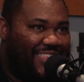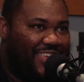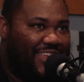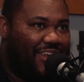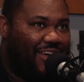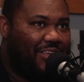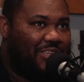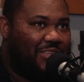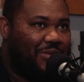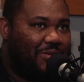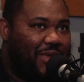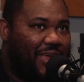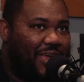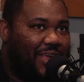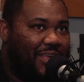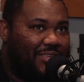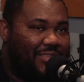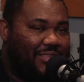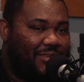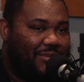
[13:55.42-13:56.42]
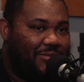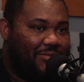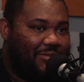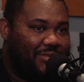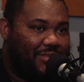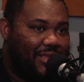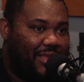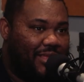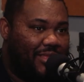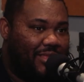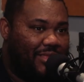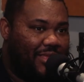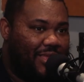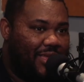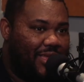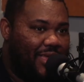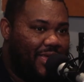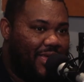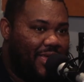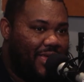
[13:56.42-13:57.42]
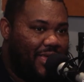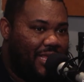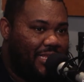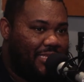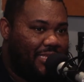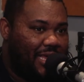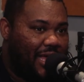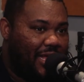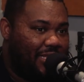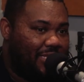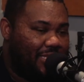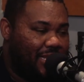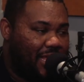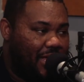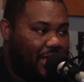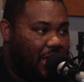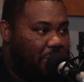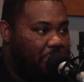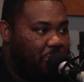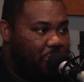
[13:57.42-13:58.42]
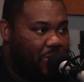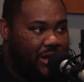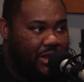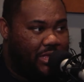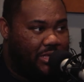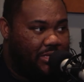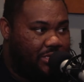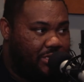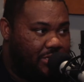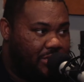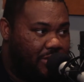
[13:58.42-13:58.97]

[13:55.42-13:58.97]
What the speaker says: also has those like he's constantly like upgrading stuff.